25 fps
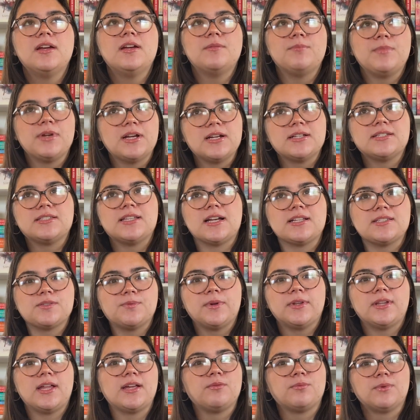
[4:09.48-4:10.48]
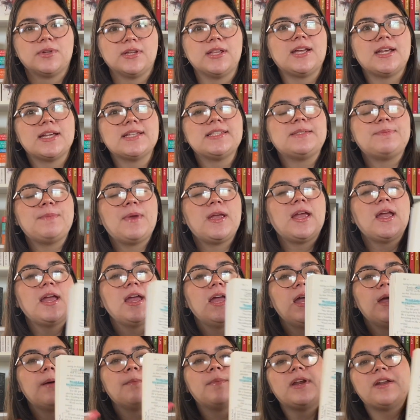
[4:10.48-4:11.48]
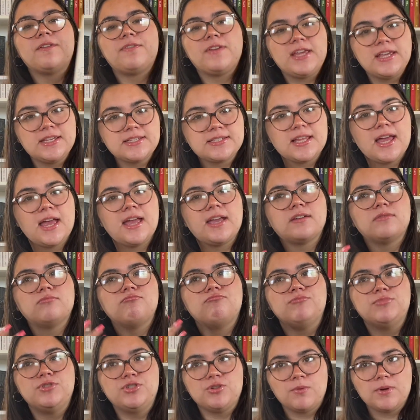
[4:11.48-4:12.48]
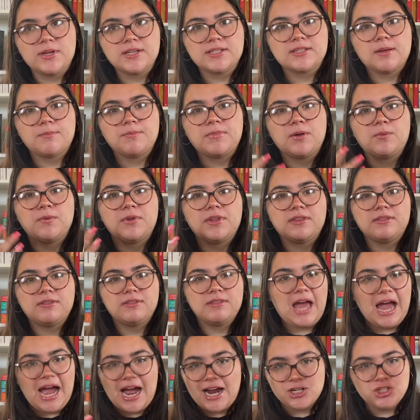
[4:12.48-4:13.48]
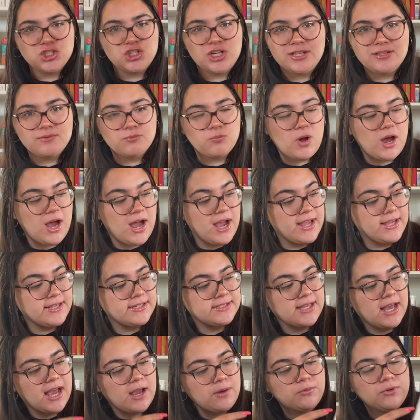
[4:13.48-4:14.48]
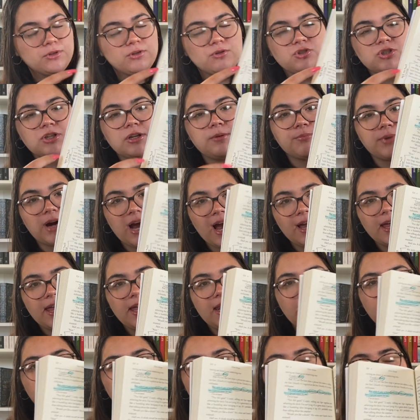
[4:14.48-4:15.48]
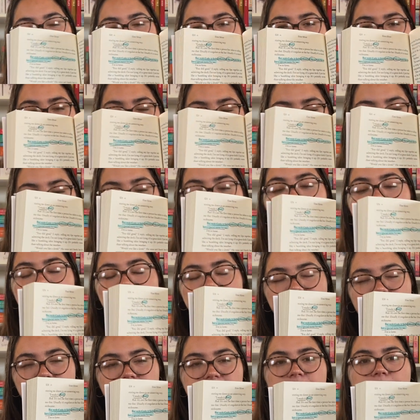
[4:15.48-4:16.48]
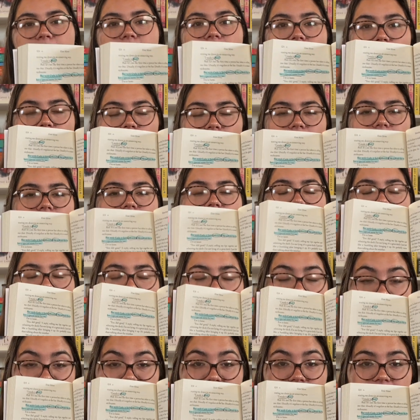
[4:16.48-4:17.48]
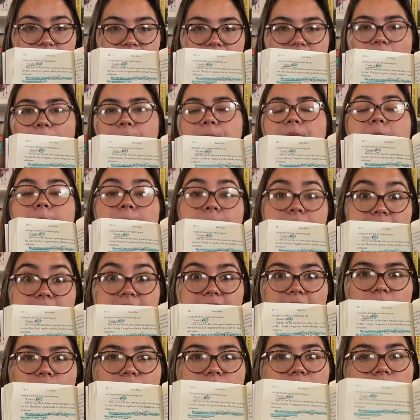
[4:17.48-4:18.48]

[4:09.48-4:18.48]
because that's what like really gets me. But if he's like doing something with action wise, I will usually bracket it. And if I have to say something, I will. I didn't have to say that, but I put it down.